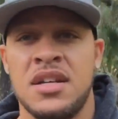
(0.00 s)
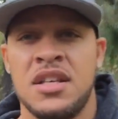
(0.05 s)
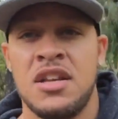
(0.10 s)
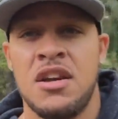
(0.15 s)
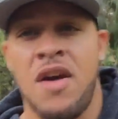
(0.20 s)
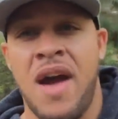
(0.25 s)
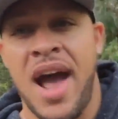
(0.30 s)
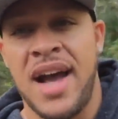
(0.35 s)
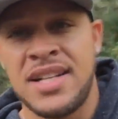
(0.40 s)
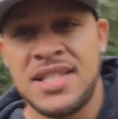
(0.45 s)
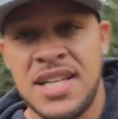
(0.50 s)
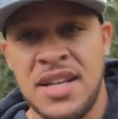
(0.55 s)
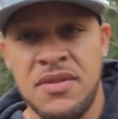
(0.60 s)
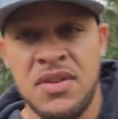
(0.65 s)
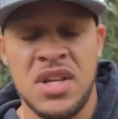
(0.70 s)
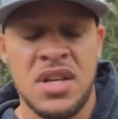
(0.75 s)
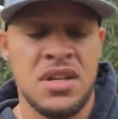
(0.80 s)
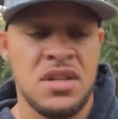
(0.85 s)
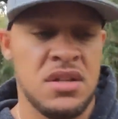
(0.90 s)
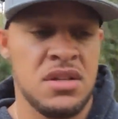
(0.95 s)
your
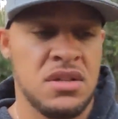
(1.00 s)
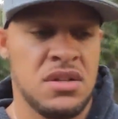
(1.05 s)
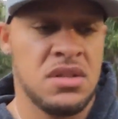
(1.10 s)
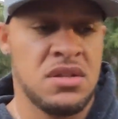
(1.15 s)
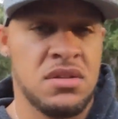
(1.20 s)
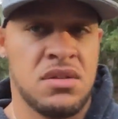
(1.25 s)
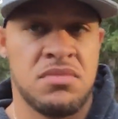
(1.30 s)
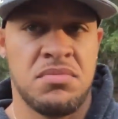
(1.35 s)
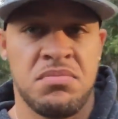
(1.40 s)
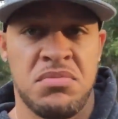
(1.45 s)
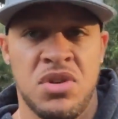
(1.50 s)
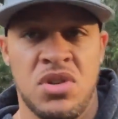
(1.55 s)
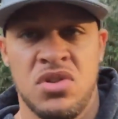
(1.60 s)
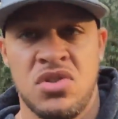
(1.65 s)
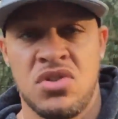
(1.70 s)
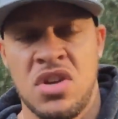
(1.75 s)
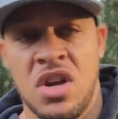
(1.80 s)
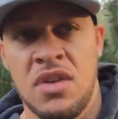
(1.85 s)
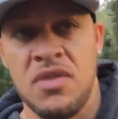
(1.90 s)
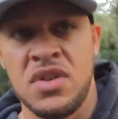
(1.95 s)
activities, your
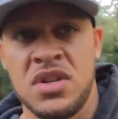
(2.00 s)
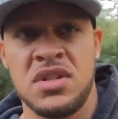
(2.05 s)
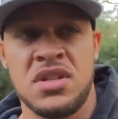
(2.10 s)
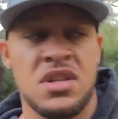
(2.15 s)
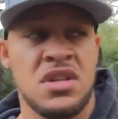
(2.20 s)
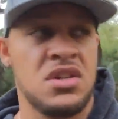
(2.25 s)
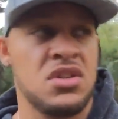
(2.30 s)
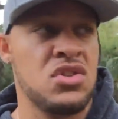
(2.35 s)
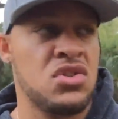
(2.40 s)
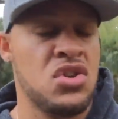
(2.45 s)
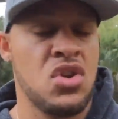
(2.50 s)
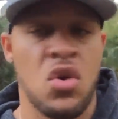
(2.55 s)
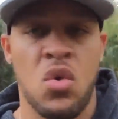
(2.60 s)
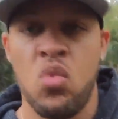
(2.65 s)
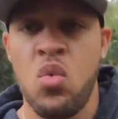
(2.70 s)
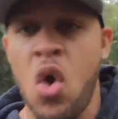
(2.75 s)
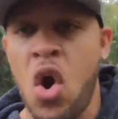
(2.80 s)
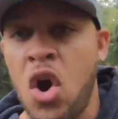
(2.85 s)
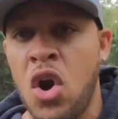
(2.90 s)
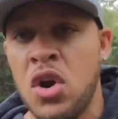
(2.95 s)
services, your
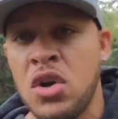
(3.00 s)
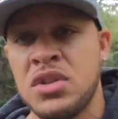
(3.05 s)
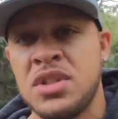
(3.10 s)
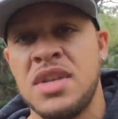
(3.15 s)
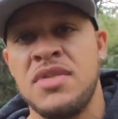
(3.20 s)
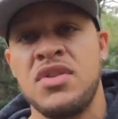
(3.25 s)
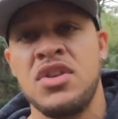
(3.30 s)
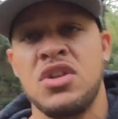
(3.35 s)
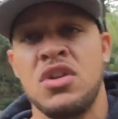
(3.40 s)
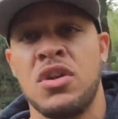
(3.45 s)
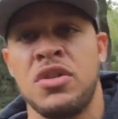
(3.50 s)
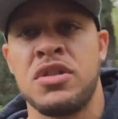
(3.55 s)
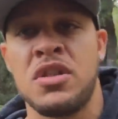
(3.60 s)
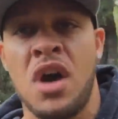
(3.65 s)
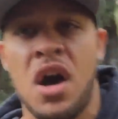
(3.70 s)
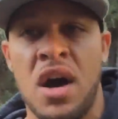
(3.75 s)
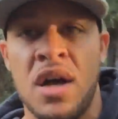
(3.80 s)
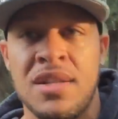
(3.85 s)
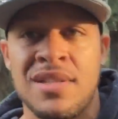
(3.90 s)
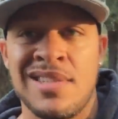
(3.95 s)
words, even your
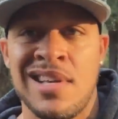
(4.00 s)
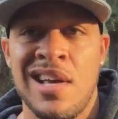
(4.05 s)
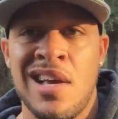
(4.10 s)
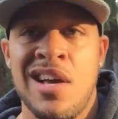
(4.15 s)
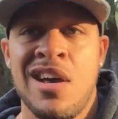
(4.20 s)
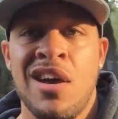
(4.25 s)
thoughts